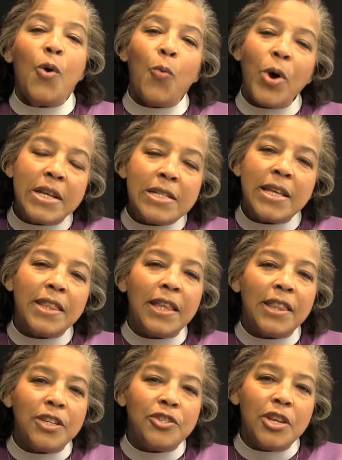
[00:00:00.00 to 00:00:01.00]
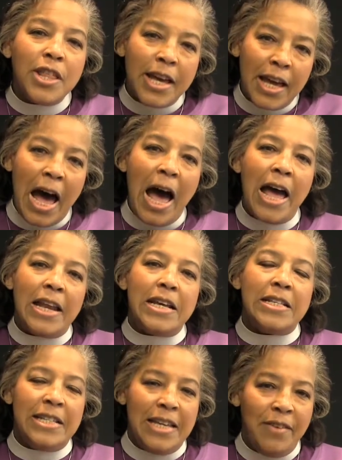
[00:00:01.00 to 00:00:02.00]
What is it that God
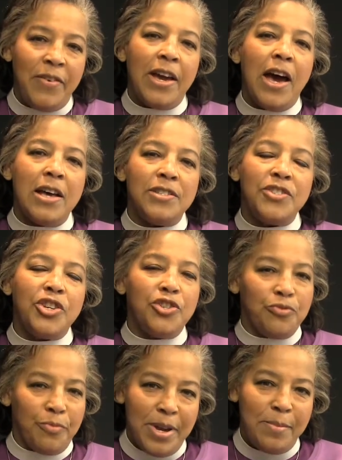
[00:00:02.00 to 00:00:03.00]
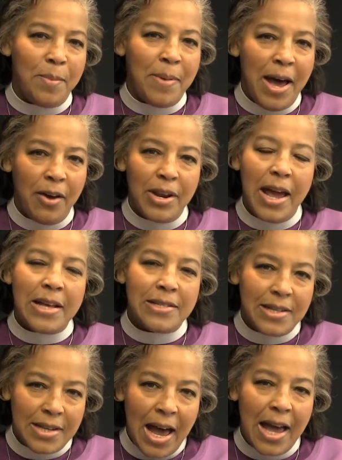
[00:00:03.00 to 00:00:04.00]
is giving us to dream about as
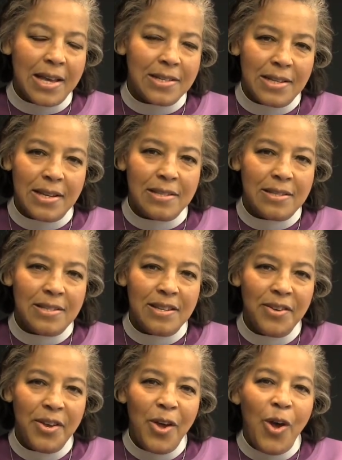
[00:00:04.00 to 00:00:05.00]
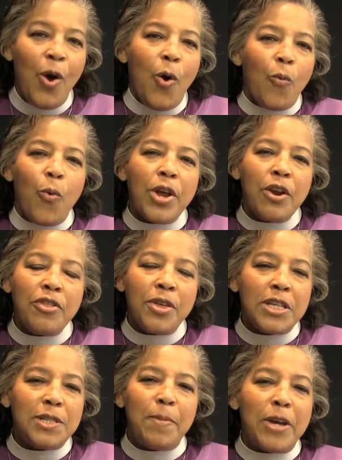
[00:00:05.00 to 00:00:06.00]
a diocese? What are the
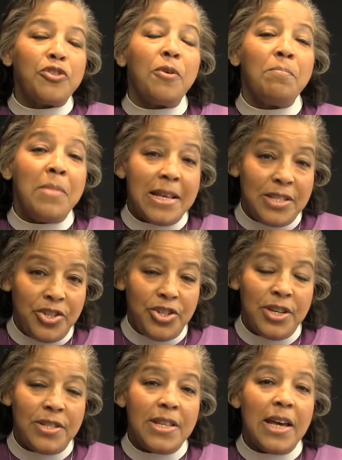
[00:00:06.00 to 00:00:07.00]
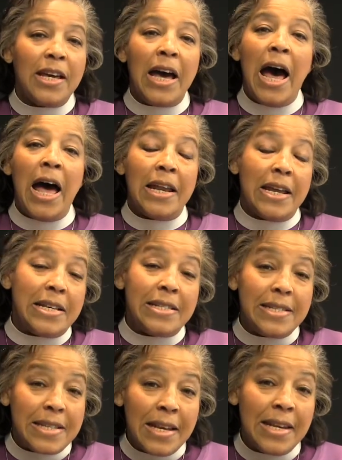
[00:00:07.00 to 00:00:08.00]
special messages that God is
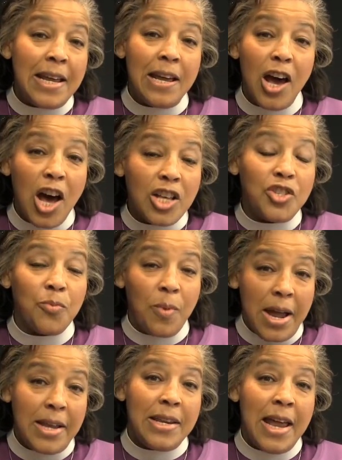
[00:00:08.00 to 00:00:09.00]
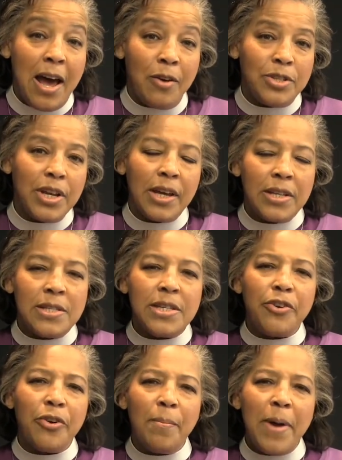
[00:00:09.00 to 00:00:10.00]
sending us right now to
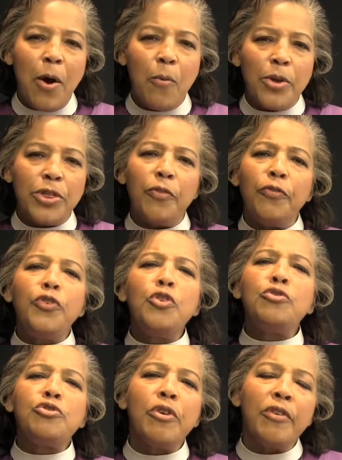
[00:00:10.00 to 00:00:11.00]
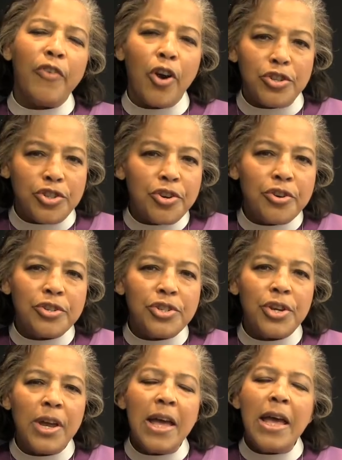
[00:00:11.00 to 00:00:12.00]
consider about what the future of our
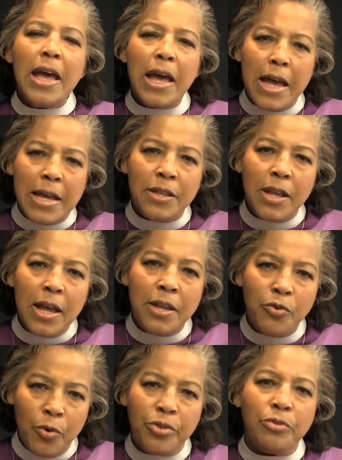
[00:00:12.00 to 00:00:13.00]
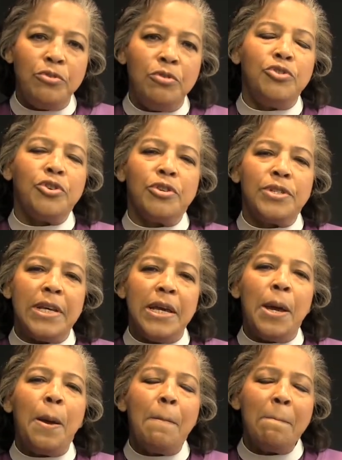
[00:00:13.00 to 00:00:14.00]
church in Northern New
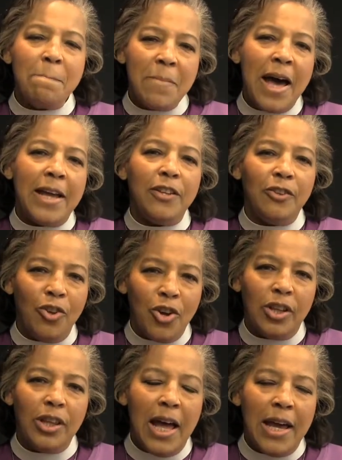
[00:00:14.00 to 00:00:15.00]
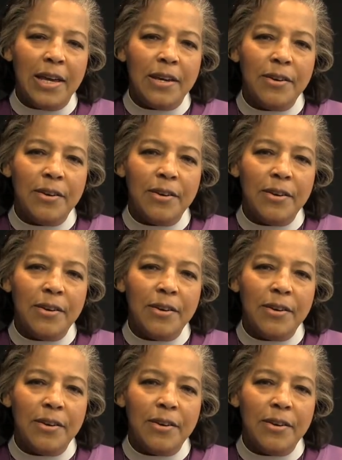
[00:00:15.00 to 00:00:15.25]
Jersey might look like?